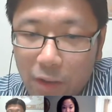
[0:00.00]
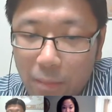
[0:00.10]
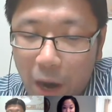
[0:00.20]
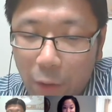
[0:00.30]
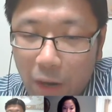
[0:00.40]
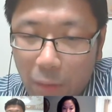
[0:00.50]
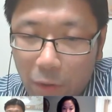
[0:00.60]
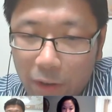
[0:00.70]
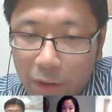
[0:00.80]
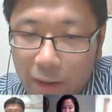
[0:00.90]
the Empower
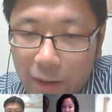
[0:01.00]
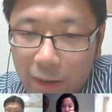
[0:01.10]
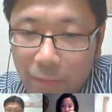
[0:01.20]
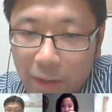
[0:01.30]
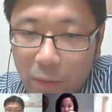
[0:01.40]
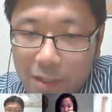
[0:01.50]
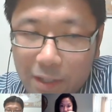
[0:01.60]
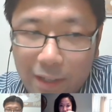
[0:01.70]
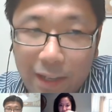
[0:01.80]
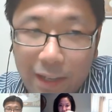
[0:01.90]
Network,
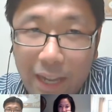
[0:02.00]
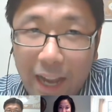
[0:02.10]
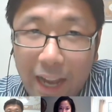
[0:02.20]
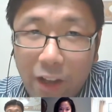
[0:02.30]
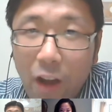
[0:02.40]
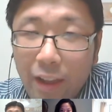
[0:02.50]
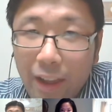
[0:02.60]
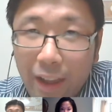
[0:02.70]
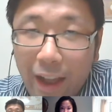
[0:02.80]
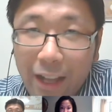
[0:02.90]
I
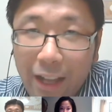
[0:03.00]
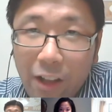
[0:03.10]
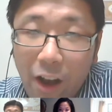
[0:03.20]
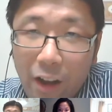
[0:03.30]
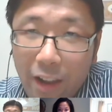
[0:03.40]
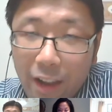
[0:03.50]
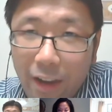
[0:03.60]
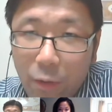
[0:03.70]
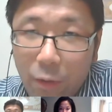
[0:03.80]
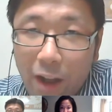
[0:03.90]
got
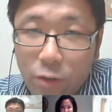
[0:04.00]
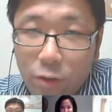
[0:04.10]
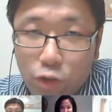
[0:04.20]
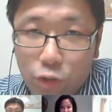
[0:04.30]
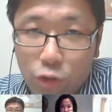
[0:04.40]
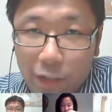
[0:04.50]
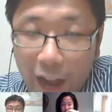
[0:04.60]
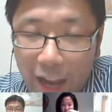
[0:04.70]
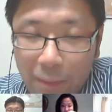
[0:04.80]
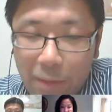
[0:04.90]
in around
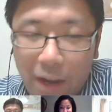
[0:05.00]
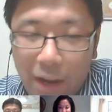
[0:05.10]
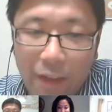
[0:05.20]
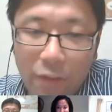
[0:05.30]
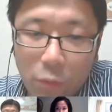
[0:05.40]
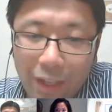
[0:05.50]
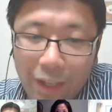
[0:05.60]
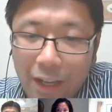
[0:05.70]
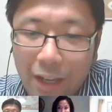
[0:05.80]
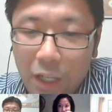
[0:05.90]
July, but I never
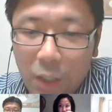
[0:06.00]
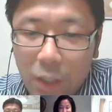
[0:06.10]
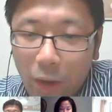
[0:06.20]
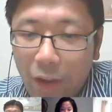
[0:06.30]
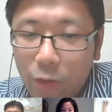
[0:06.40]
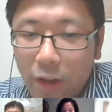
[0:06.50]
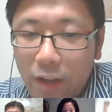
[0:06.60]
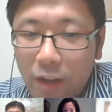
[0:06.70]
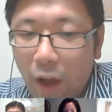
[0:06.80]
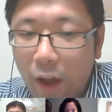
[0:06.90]
really looked into
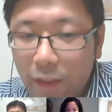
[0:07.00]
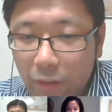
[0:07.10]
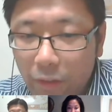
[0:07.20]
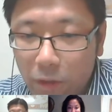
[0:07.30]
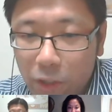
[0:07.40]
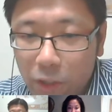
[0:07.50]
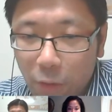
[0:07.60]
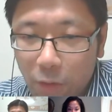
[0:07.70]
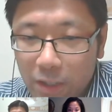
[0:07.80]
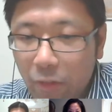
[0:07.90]
any other
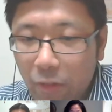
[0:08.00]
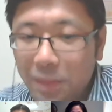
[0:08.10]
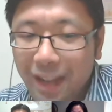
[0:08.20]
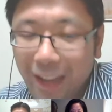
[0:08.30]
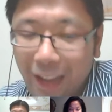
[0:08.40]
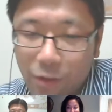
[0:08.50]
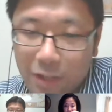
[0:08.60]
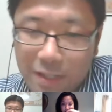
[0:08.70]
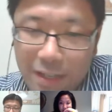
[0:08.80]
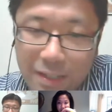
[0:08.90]
materials. Never plugged
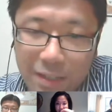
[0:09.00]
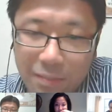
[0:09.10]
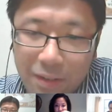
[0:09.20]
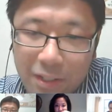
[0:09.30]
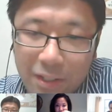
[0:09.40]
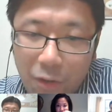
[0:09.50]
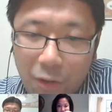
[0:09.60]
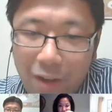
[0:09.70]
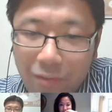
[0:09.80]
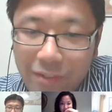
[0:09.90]
into the system until
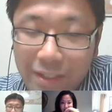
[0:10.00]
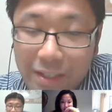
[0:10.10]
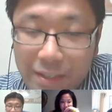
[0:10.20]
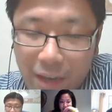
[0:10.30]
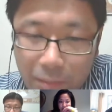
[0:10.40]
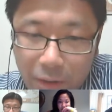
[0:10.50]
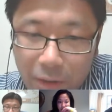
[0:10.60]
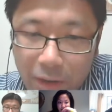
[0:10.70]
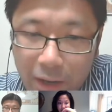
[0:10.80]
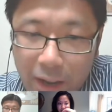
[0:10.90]
around
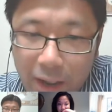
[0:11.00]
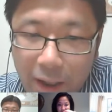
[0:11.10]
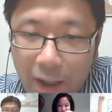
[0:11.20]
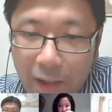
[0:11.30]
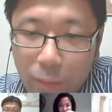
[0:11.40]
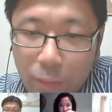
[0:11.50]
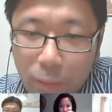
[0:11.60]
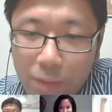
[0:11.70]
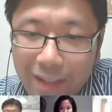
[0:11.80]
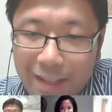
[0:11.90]
December. And the
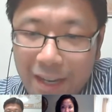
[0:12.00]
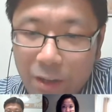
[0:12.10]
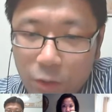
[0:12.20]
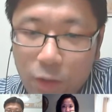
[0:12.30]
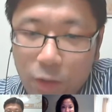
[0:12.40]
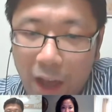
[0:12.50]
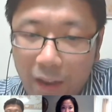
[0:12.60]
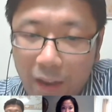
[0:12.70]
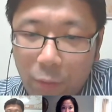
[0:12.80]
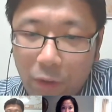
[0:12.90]
moment I decided to do
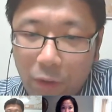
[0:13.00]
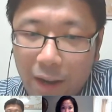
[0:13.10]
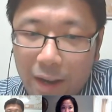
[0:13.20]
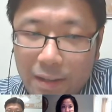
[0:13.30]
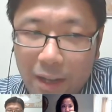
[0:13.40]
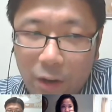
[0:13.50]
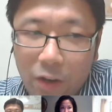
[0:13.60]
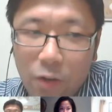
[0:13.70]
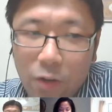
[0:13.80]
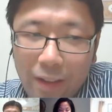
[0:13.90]
that, I realized that,
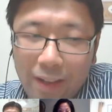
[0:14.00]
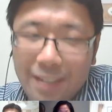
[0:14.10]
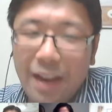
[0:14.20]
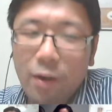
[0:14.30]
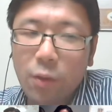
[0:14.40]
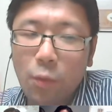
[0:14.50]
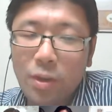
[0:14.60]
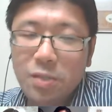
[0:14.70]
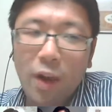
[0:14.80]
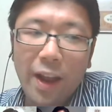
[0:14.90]
okay, you know what? Because the
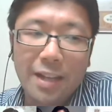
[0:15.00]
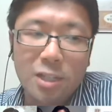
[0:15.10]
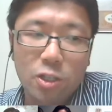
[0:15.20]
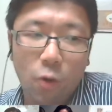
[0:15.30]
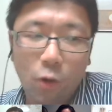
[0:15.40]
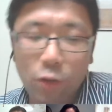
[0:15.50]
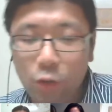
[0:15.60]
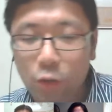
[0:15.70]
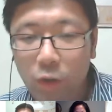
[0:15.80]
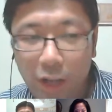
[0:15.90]
reason why I start
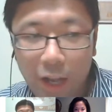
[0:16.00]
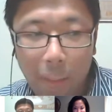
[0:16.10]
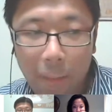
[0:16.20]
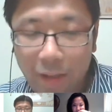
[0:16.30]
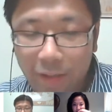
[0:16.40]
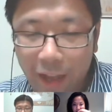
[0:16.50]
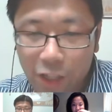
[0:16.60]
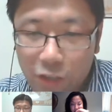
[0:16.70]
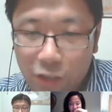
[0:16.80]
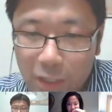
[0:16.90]
to pay
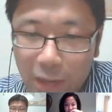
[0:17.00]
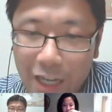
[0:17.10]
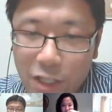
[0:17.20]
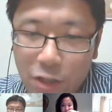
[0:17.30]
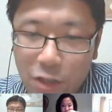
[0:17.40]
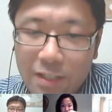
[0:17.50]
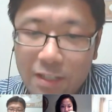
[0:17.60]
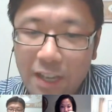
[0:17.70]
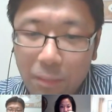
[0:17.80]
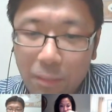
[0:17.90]
attention was I start
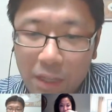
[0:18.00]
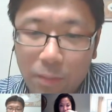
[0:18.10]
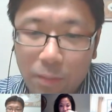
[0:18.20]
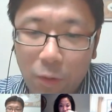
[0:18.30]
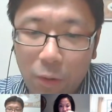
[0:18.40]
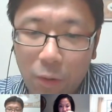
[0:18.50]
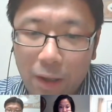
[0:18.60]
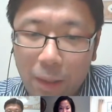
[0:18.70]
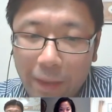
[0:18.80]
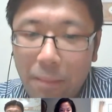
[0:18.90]
seeing people
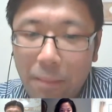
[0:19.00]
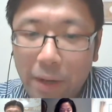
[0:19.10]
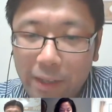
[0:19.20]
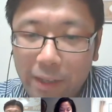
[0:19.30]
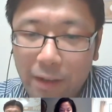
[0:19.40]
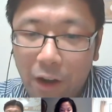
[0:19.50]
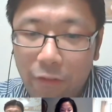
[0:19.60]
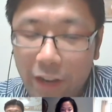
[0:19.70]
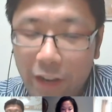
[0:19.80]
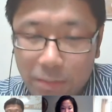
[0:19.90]
making money
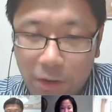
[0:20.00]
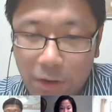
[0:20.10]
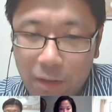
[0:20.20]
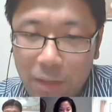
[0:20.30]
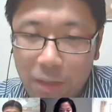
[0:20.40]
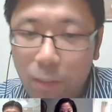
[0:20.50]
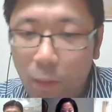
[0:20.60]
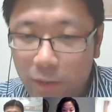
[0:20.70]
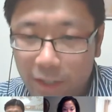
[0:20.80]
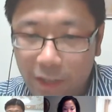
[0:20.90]
on Facebook. You know, people
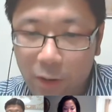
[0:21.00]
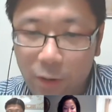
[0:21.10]
posting,